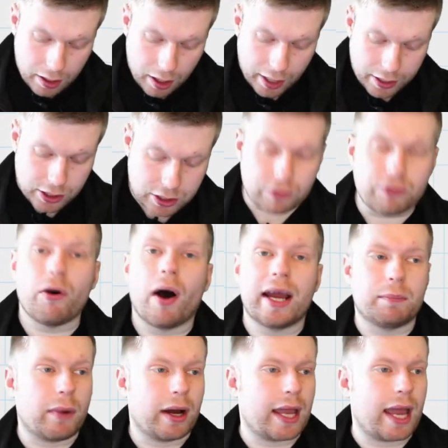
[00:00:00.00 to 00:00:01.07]
I just
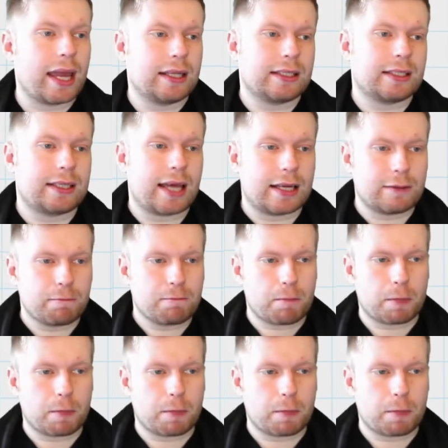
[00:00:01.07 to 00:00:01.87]
divide by A instead.